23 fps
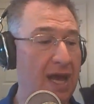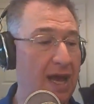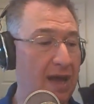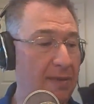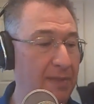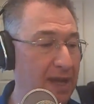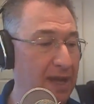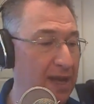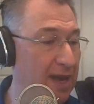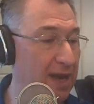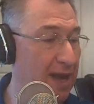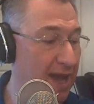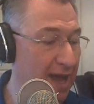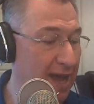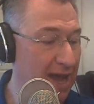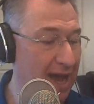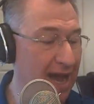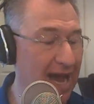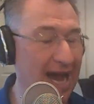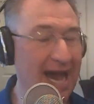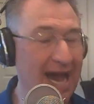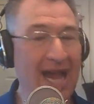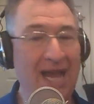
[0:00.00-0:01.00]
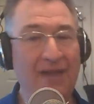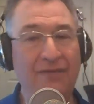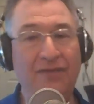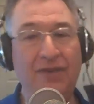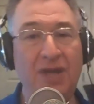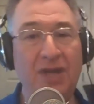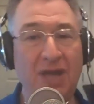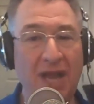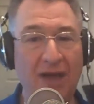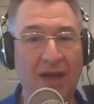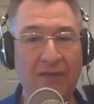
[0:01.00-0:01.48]
I mean,
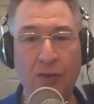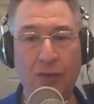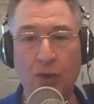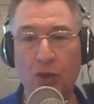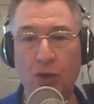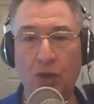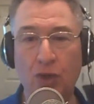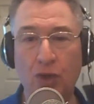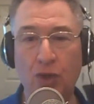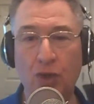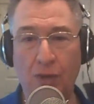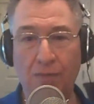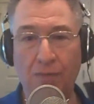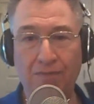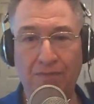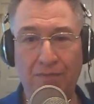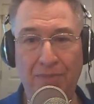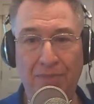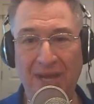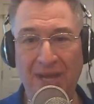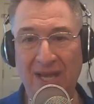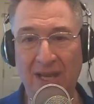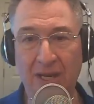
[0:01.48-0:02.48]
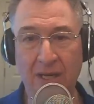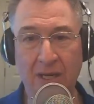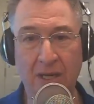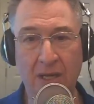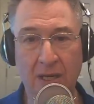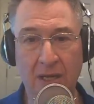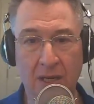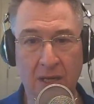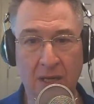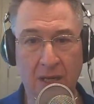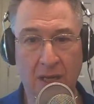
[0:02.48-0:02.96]
I've never
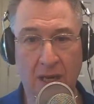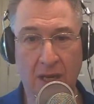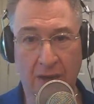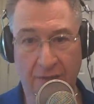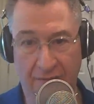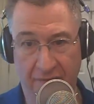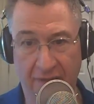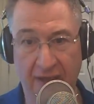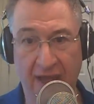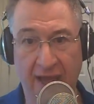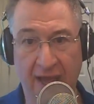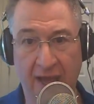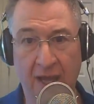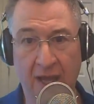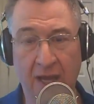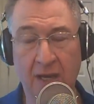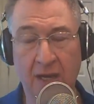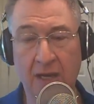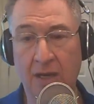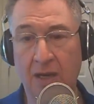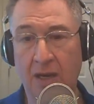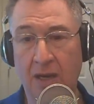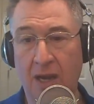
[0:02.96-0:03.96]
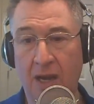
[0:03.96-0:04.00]
been a fan.